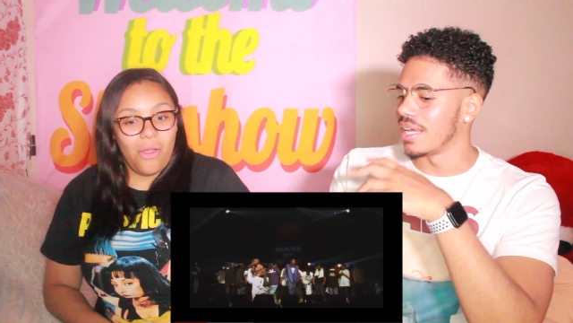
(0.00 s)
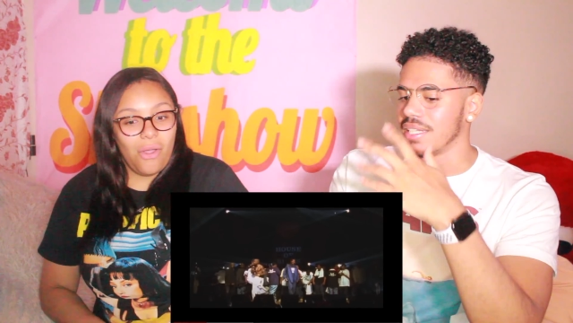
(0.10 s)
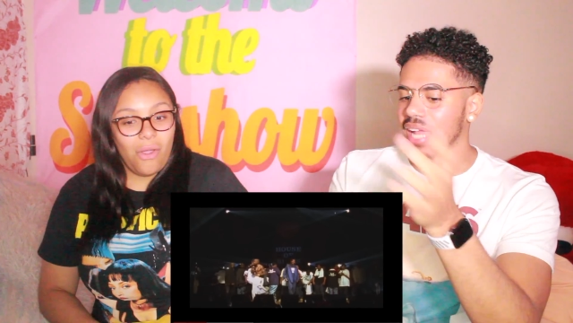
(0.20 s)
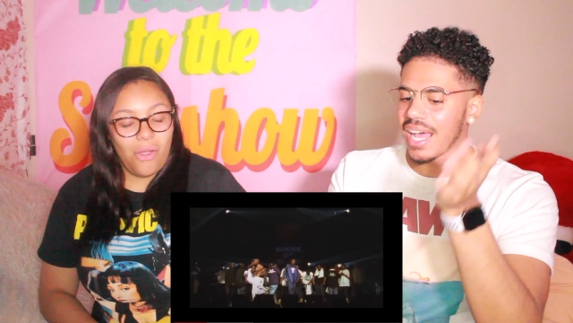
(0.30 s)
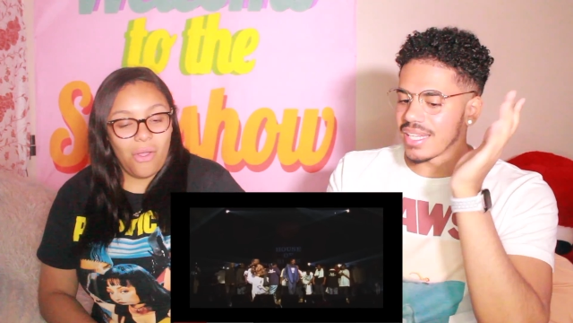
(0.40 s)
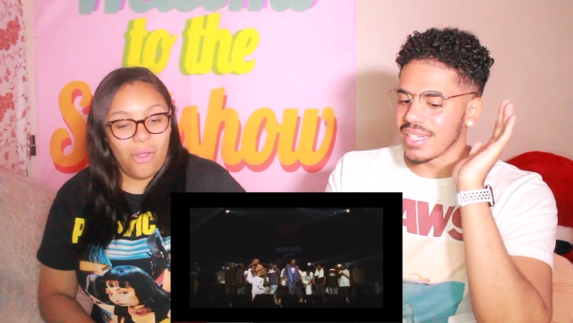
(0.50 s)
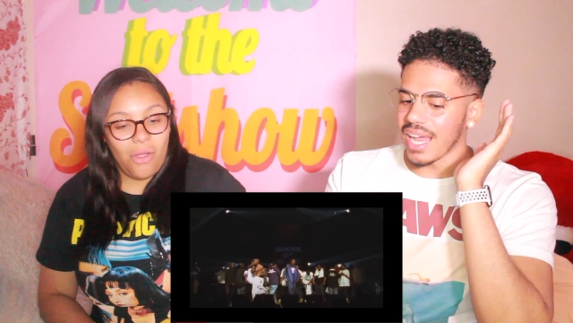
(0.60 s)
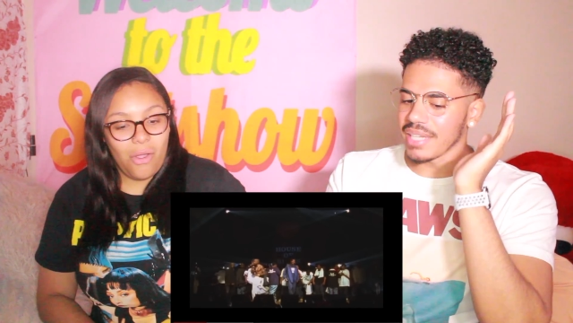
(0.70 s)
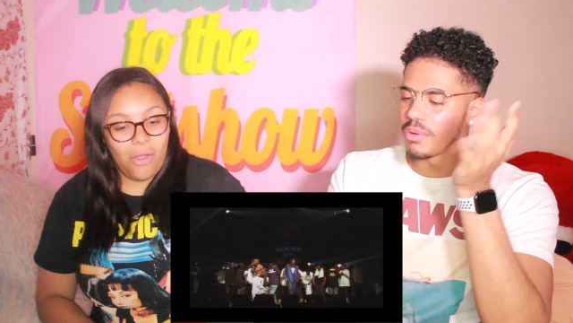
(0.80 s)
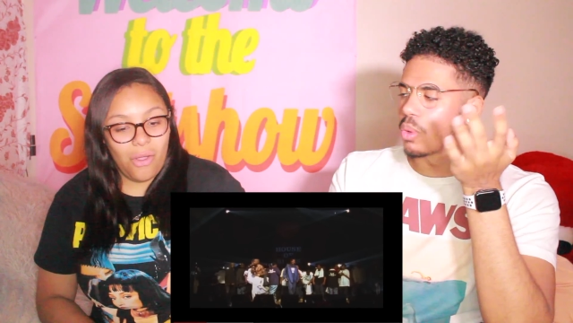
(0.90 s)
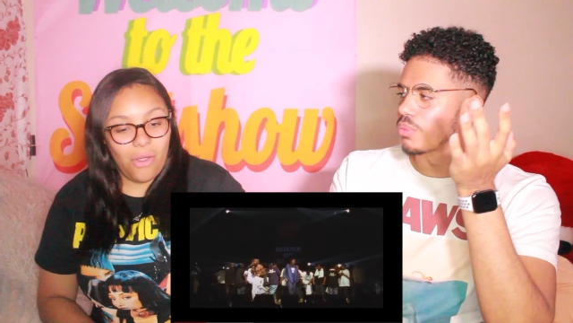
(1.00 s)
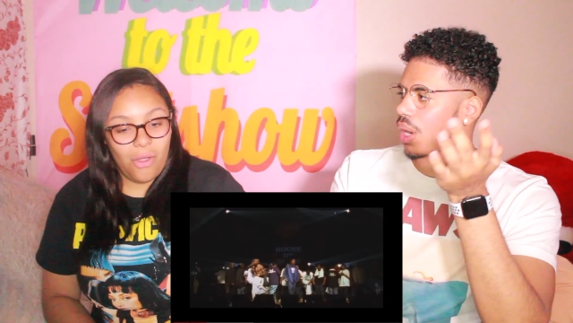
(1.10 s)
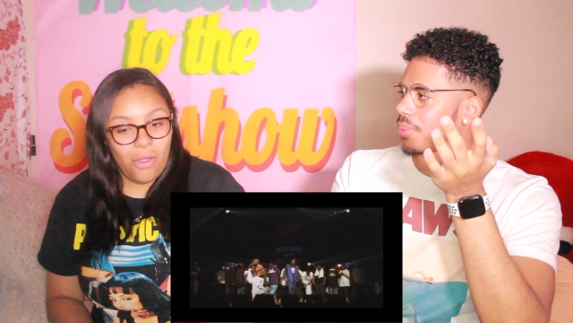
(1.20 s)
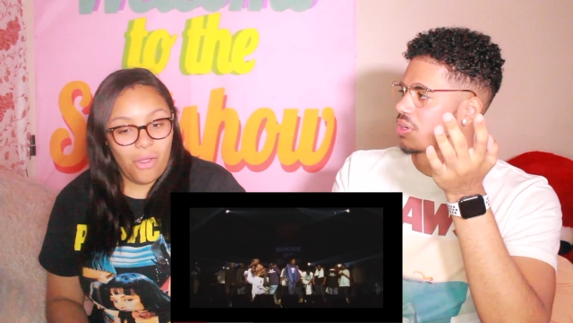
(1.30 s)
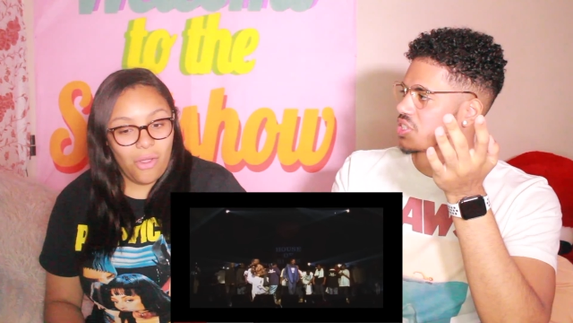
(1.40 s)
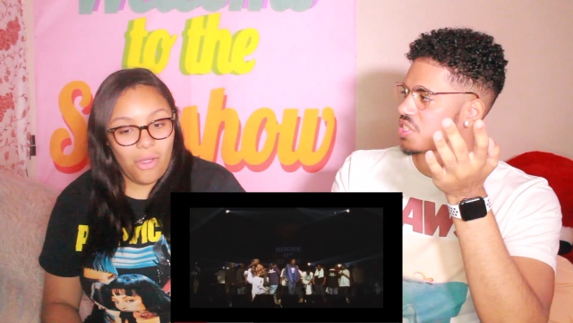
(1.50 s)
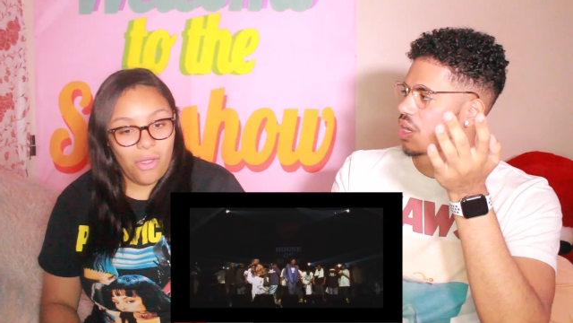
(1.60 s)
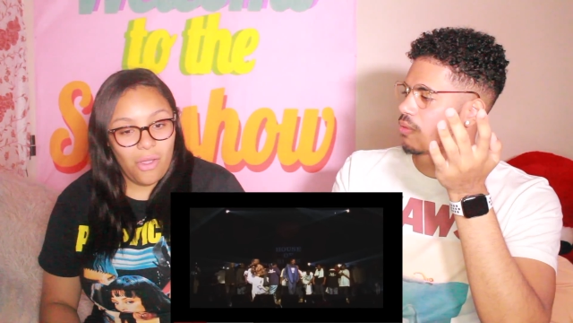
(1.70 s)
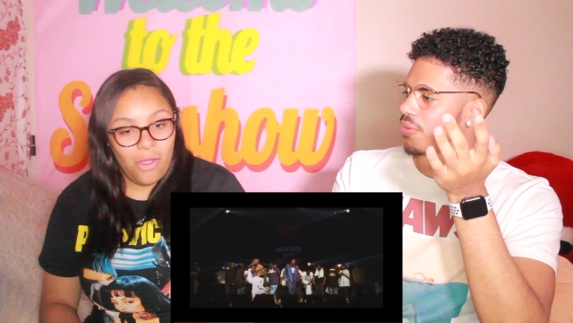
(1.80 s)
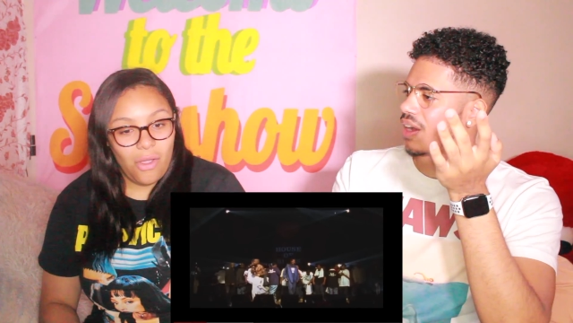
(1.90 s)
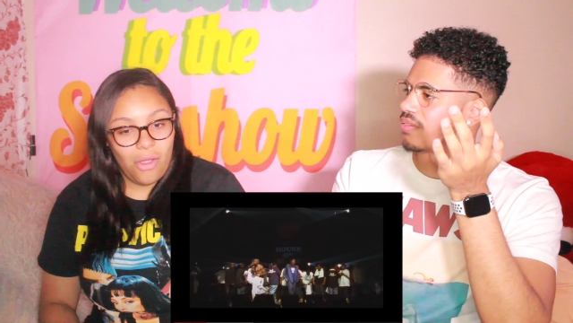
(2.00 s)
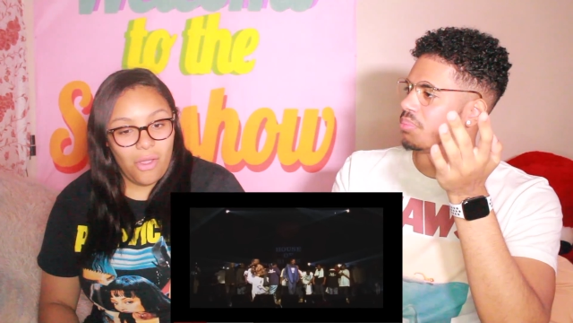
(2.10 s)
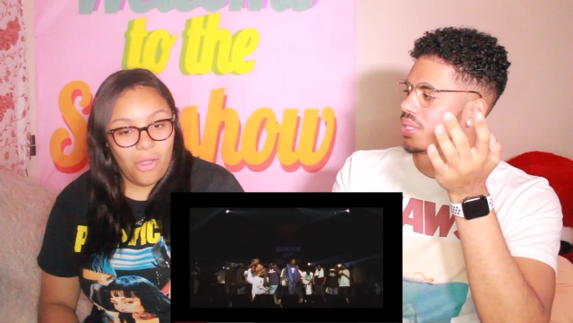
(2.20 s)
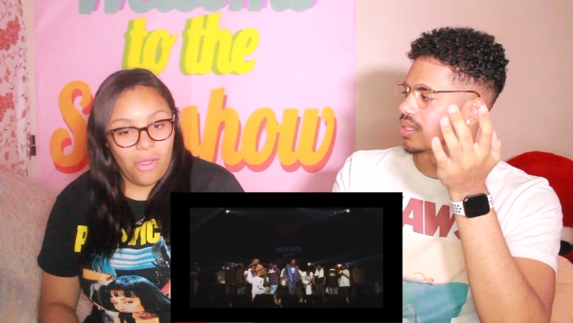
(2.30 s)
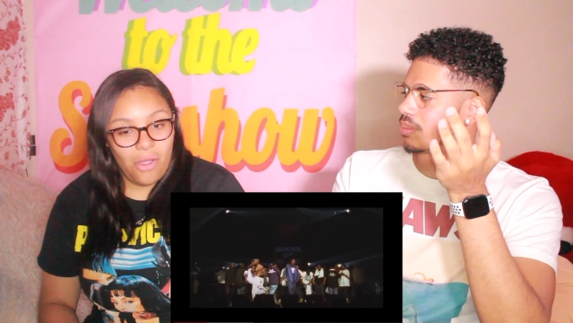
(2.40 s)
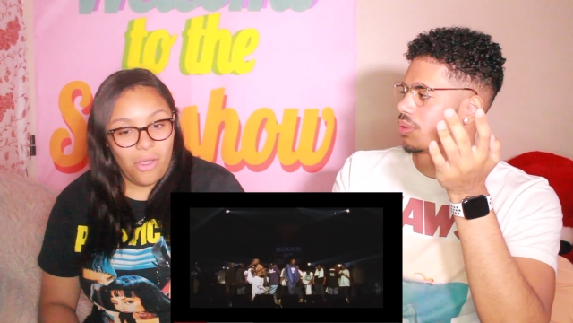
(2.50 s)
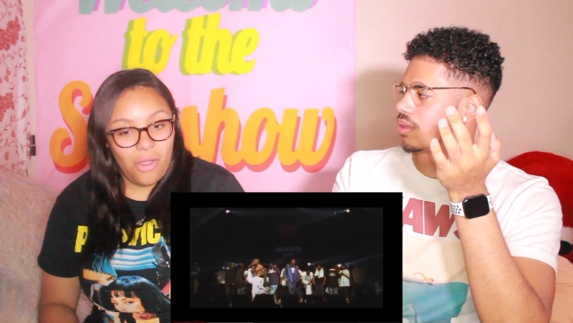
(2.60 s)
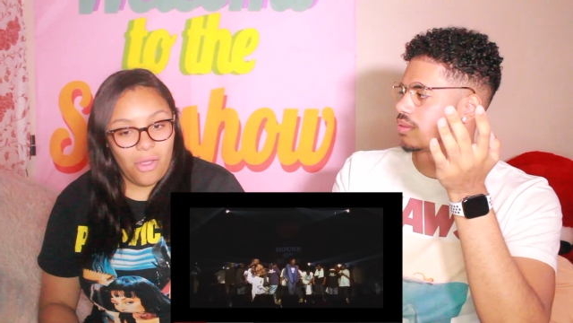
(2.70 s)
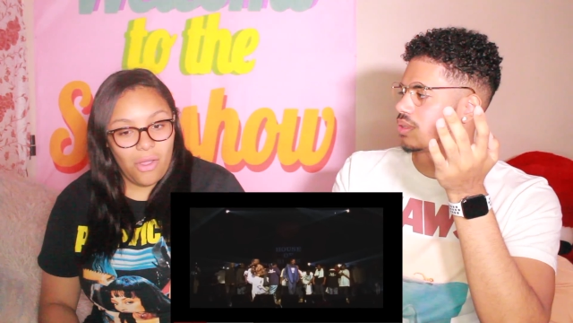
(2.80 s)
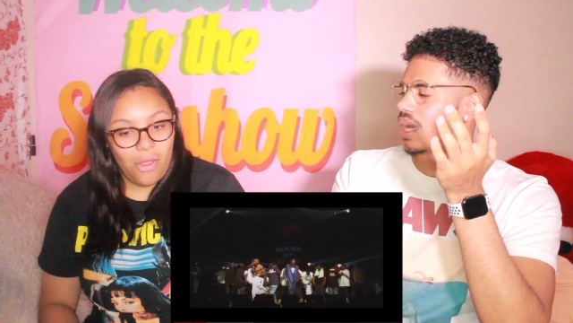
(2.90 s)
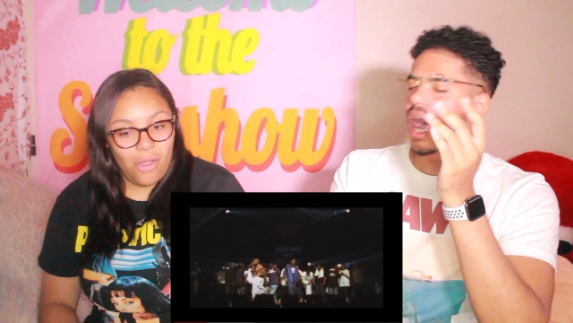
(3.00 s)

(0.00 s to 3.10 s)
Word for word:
Speaker 1: Not not even one rapper could sell five million, bro.